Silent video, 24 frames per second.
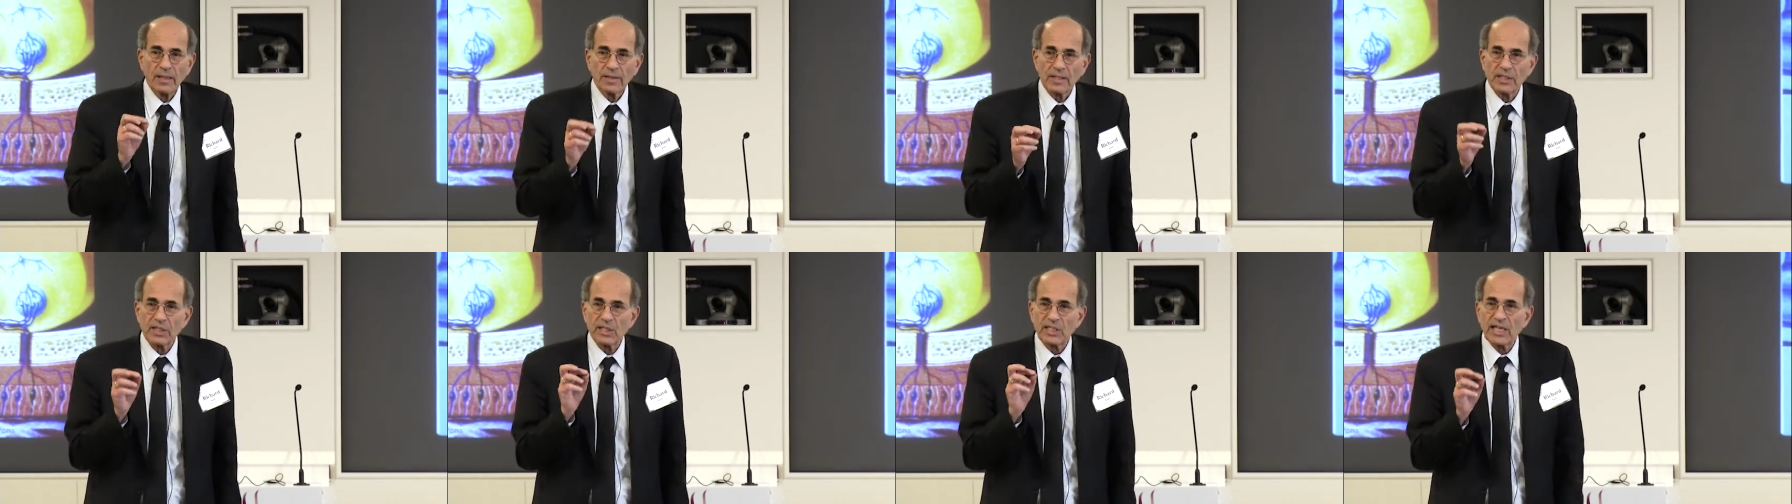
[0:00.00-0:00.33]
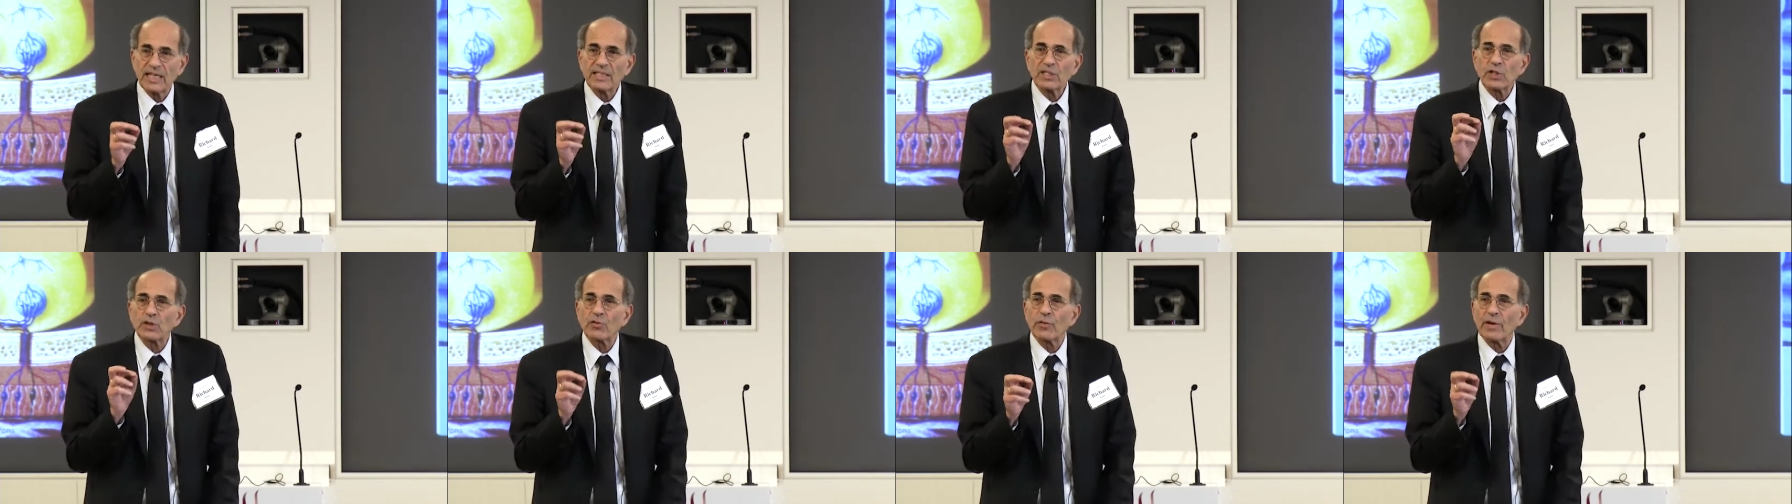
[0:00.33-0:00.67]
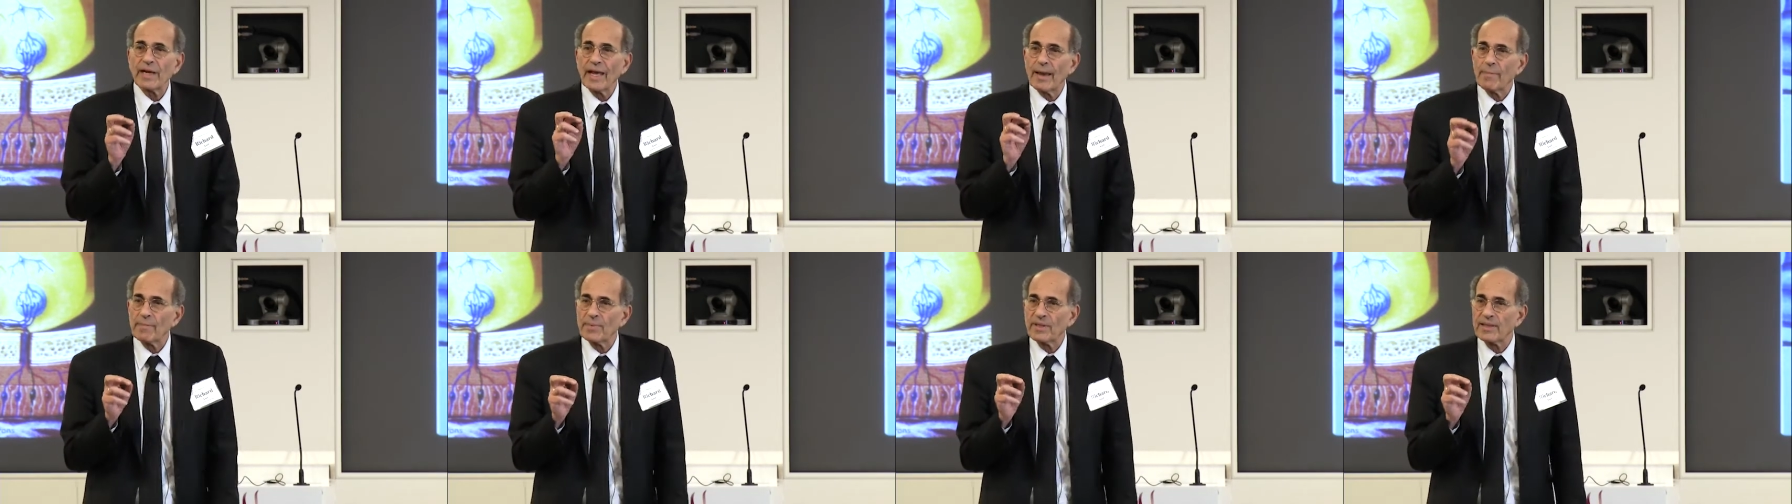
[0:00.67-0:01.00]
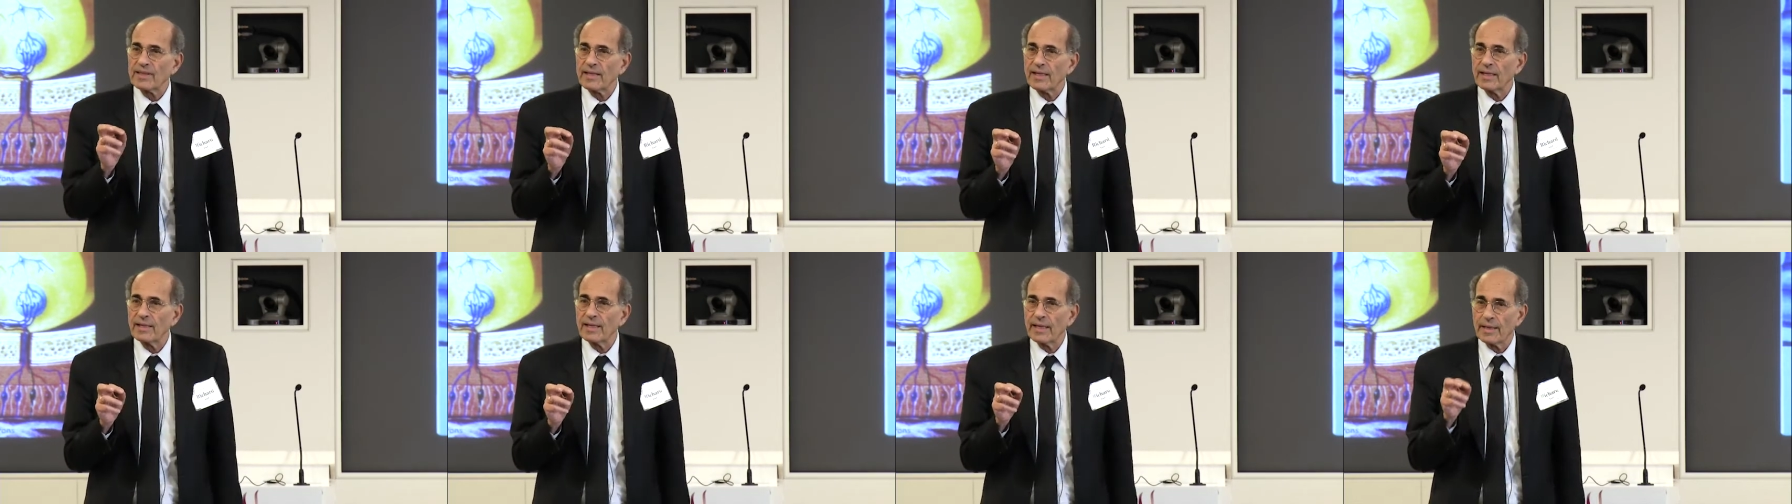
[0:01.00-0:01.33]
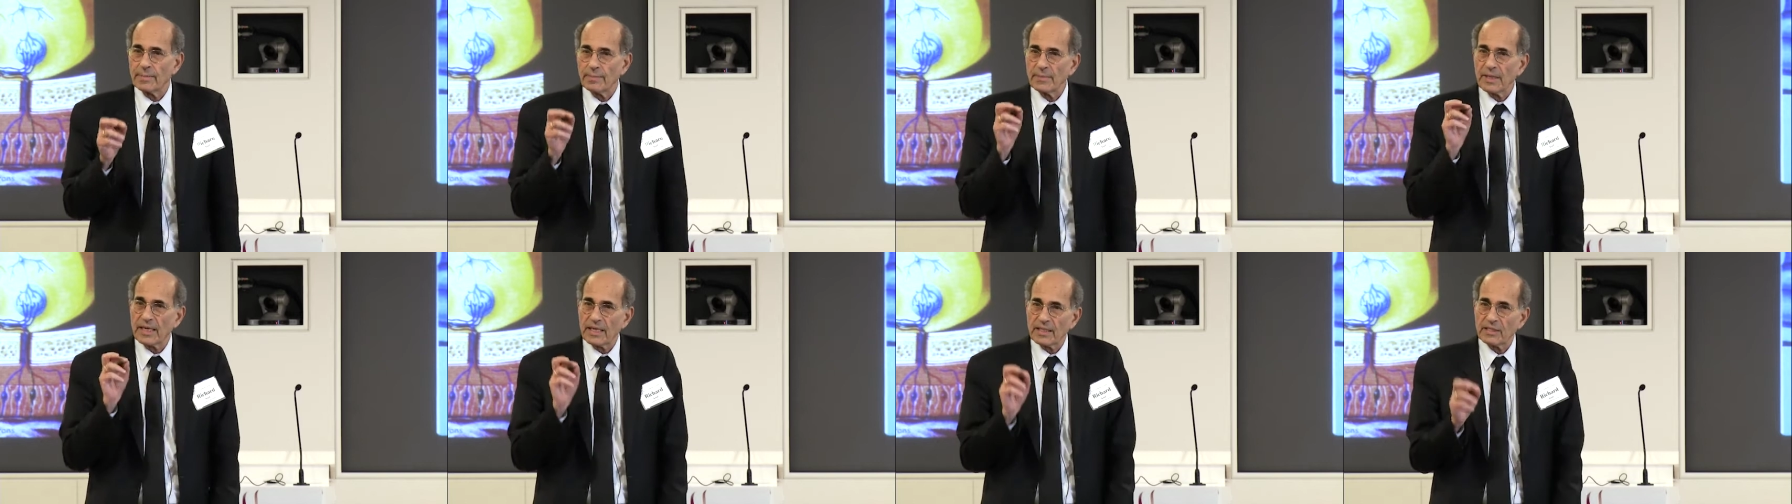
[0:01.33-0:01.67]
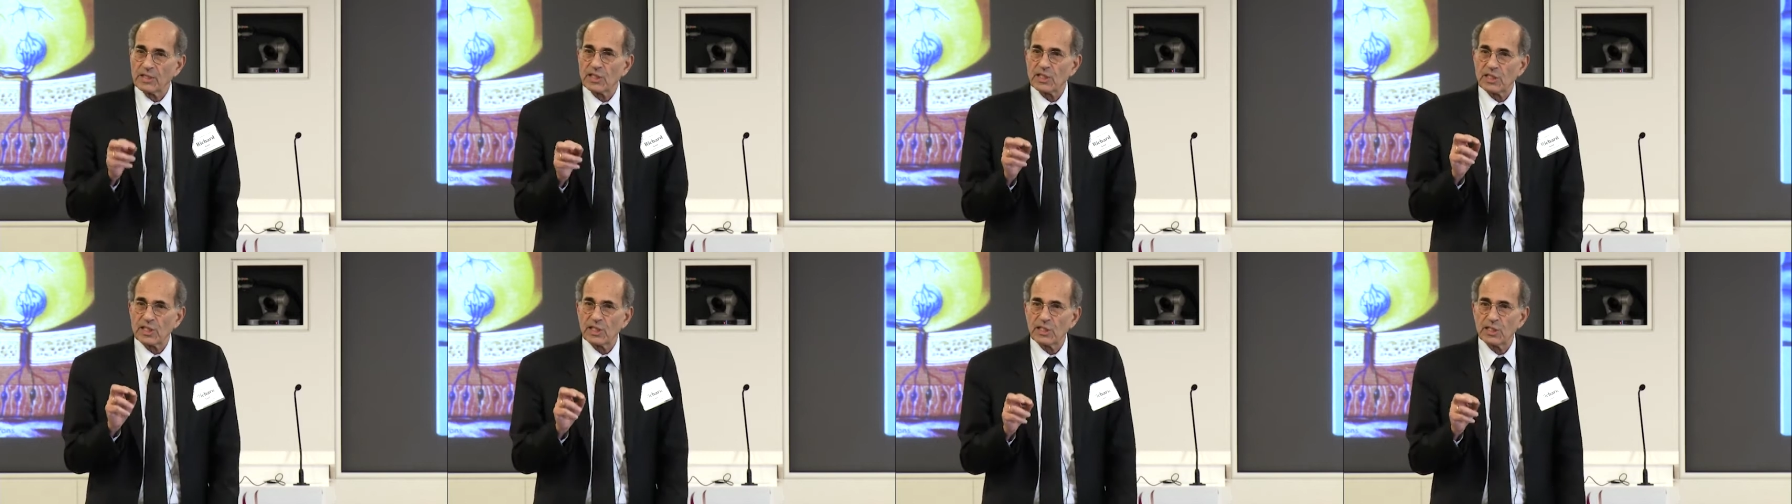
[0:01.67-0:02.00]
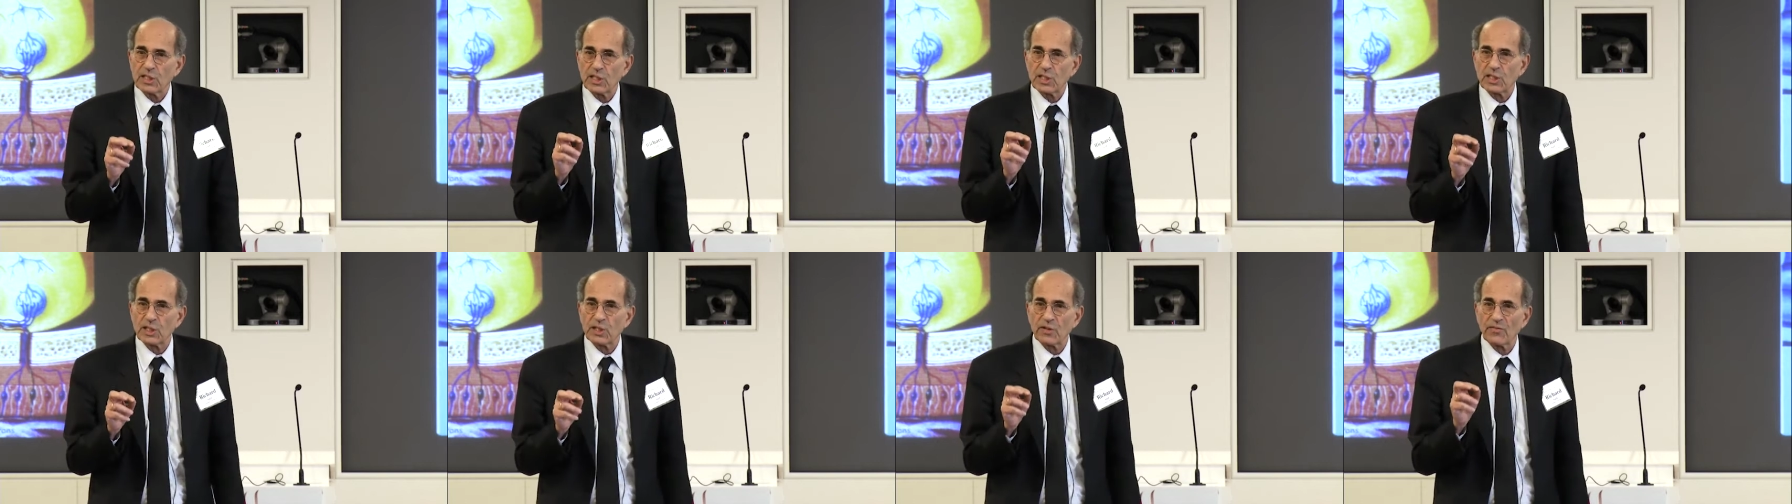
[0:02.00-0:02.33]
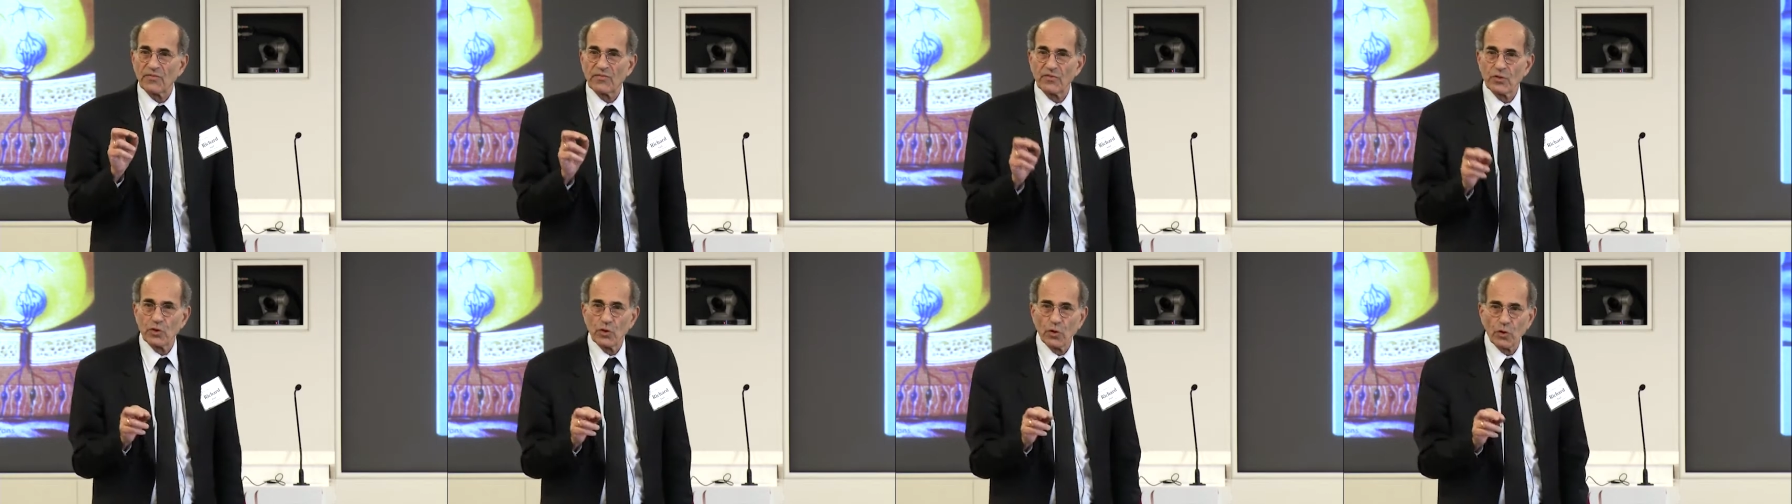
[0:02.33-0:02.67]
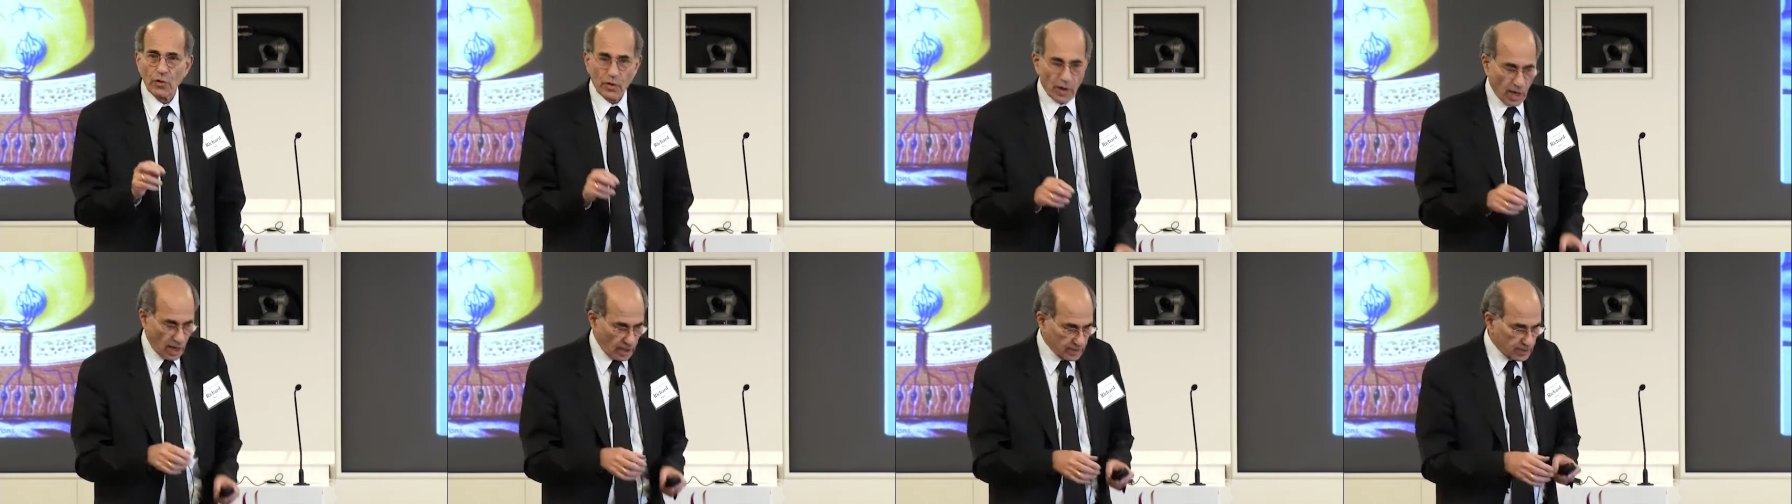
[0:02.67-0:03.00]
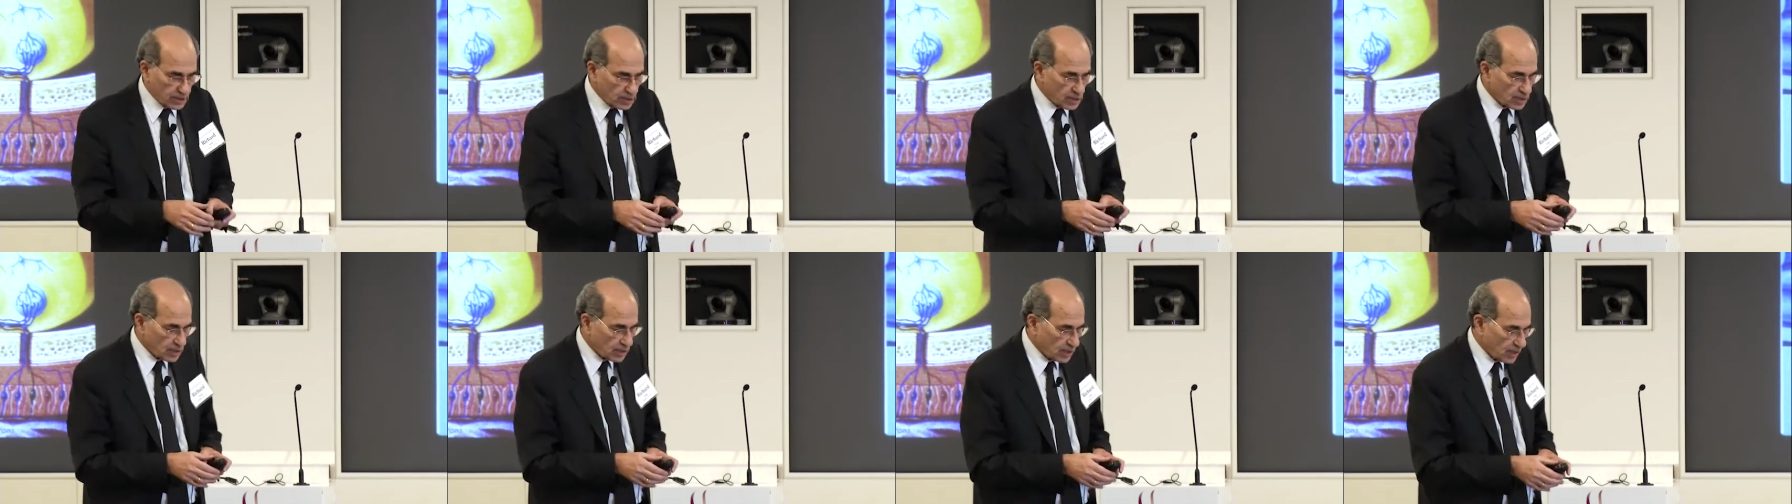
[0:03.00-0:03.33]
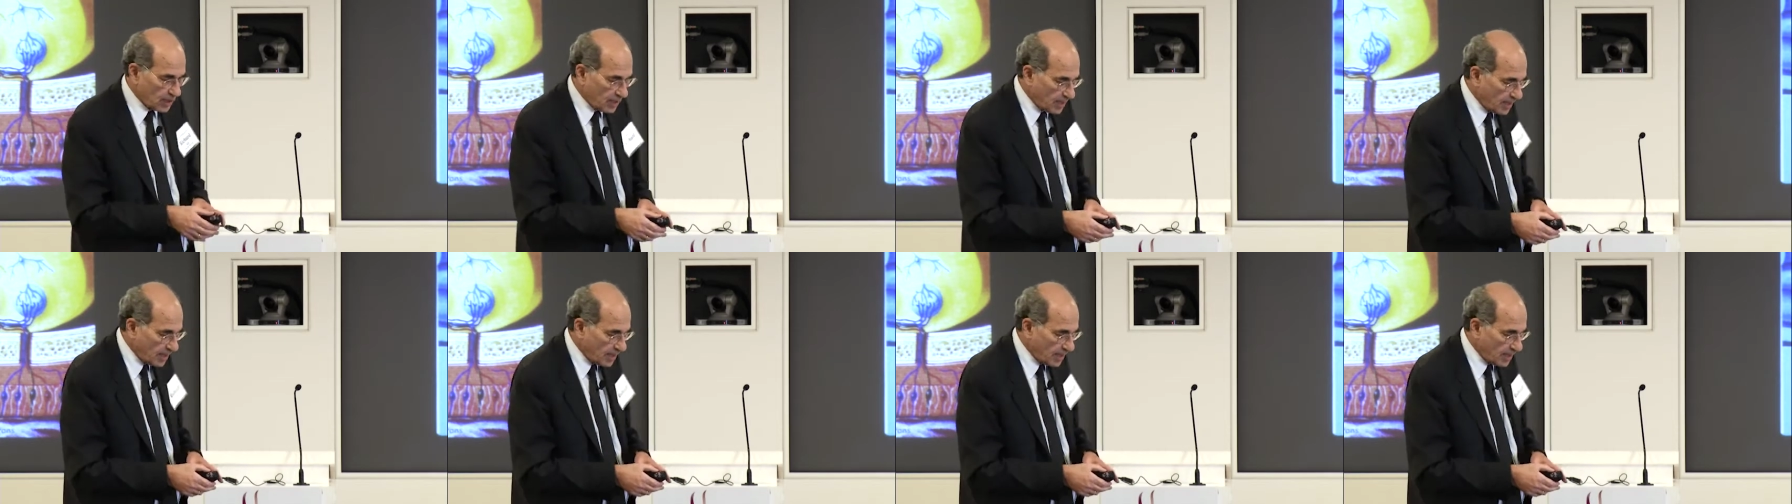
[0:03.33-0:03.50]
The sensory epithelium consists of neurons,